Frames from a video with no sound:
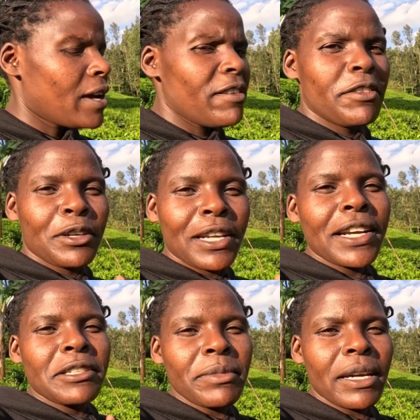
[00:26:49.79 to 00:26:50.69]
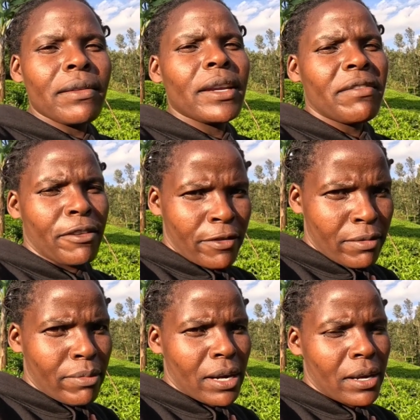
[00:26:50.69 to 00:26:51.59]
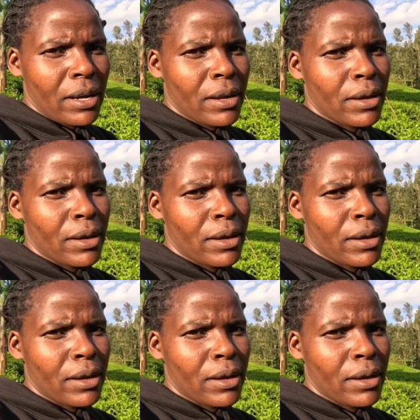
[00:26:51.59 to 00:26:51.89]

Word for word: If you correct me, I will never feel bad.